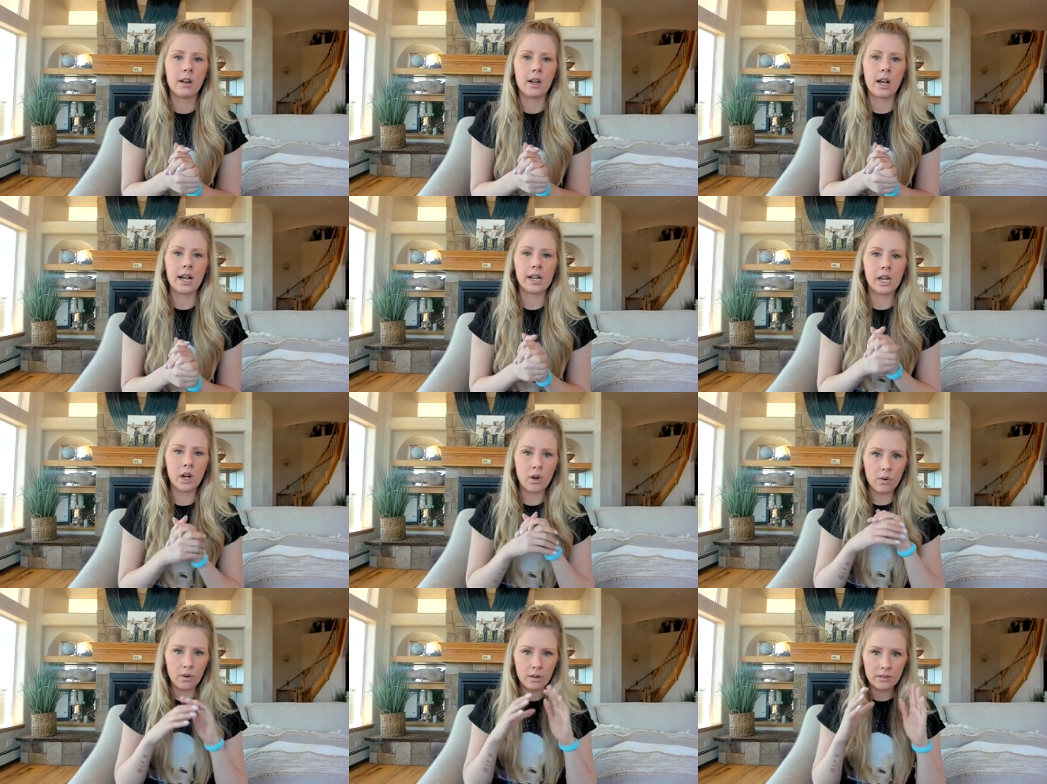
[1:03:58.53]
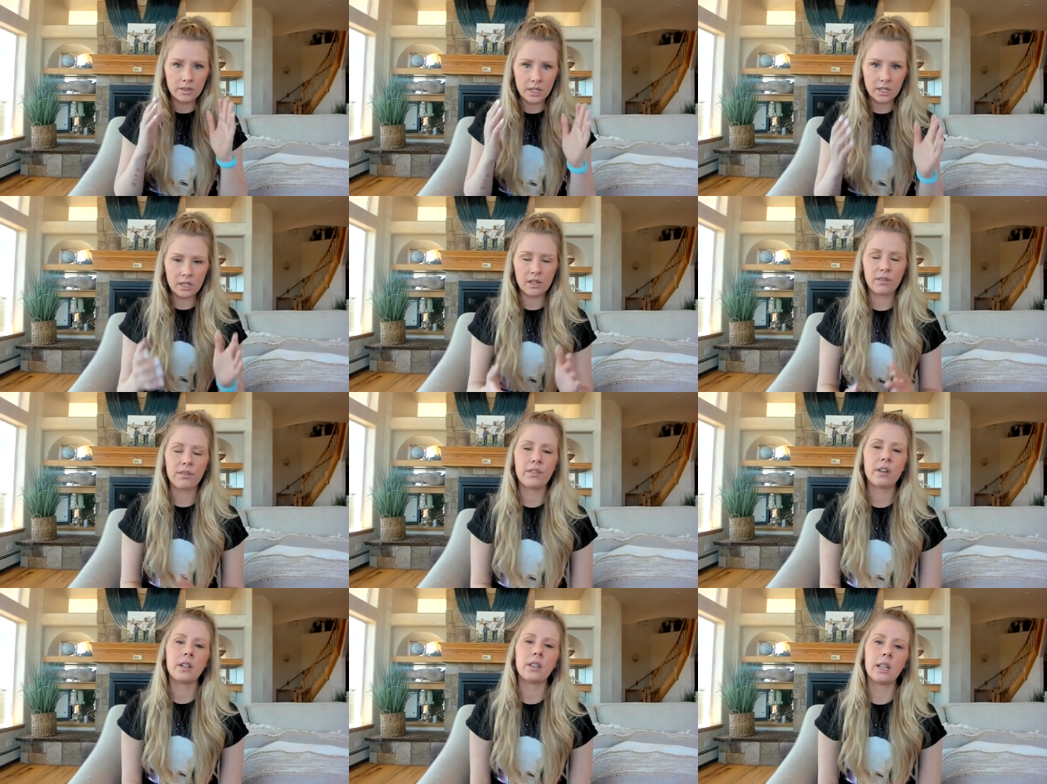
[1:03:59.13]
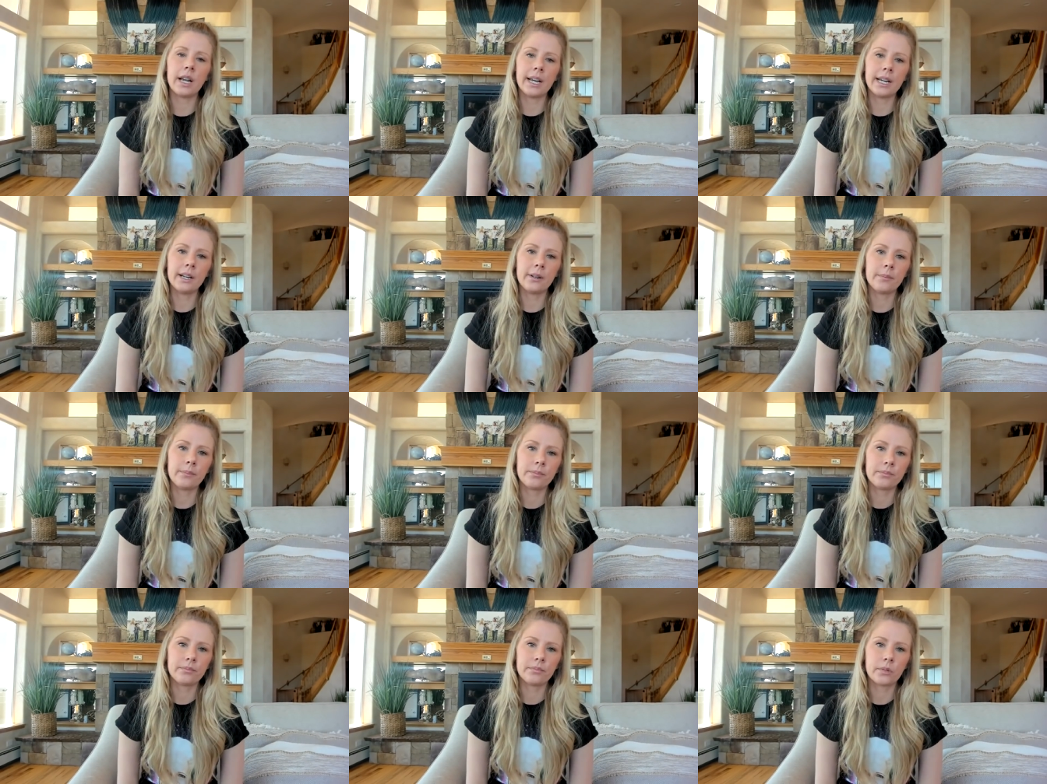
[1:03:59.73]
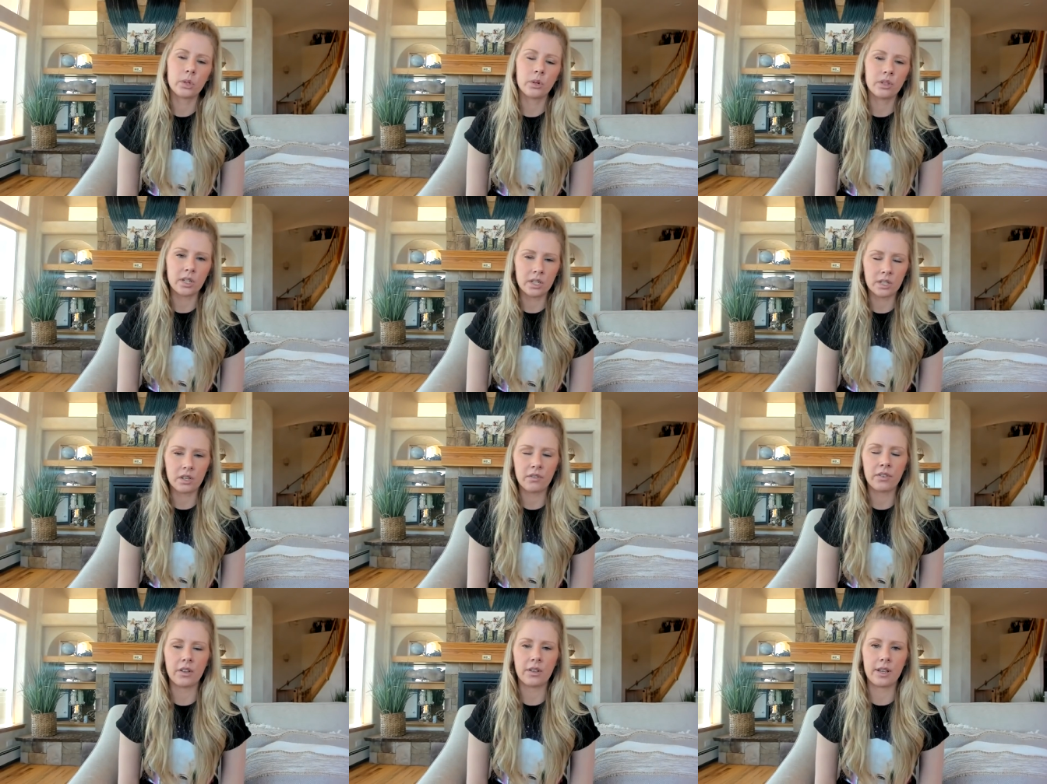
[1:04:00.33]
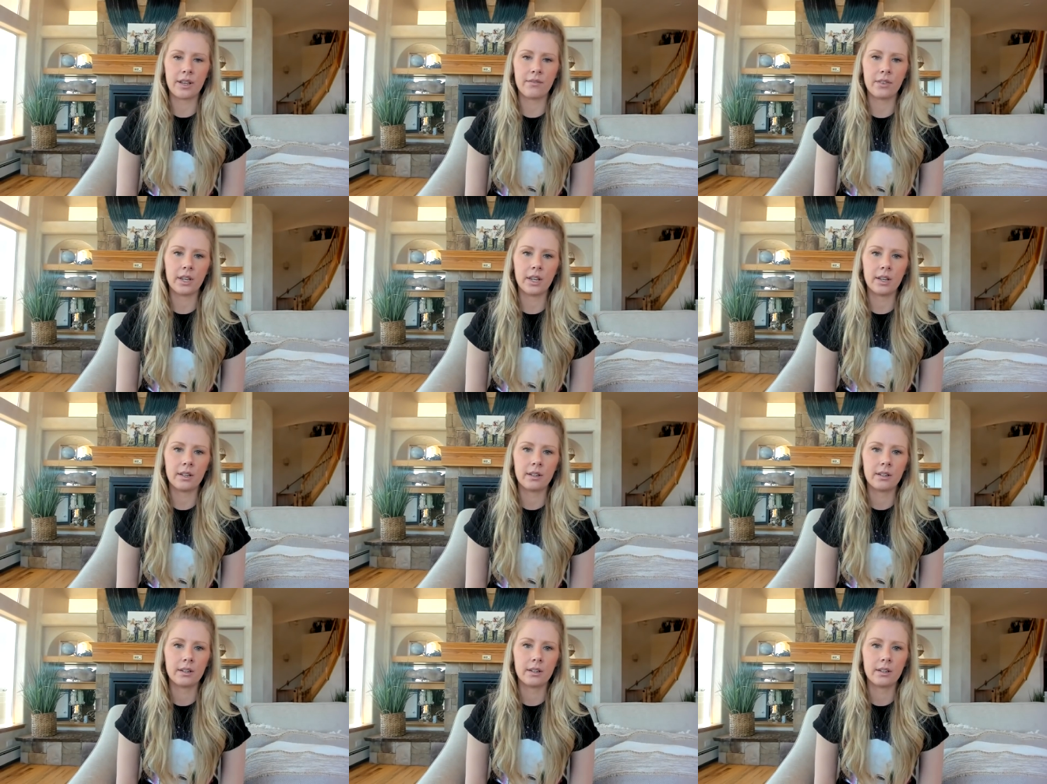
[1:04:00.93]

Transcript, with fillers: I go, does it feel light or does it feel heavy?